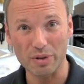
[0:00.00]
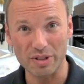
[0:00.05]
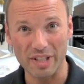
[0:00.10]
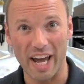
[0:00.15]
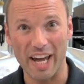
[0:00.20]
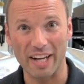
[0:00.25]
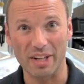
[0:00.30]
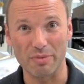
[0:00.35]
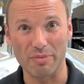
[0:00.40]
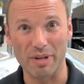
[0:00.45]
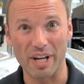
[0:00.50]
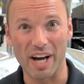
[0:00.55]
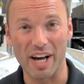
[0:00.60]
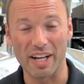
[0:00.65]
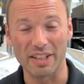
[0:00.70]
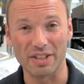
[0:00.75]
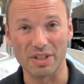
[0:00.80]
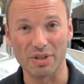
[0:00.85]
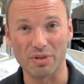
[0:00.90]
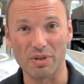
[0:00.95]
tanker
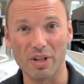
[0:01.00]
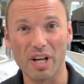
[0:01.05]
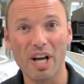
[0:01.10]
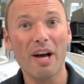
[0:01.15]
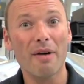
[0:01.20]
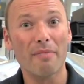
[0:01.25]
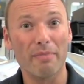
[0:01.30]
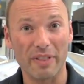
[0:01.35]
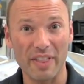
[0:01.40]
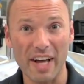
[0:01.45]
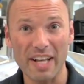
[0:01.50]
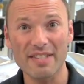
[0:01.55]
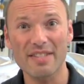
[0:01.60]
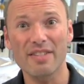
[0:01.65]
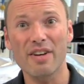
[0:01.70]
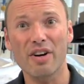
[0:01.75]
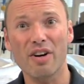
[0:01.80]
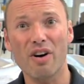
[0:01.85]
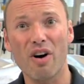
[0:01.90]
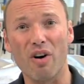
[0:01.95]
behind you. But that's
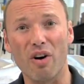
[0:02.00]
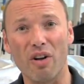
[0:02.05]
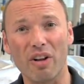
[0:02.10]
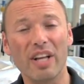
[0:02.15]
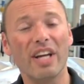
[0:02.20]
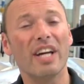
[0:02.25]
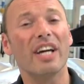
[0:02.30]
not all.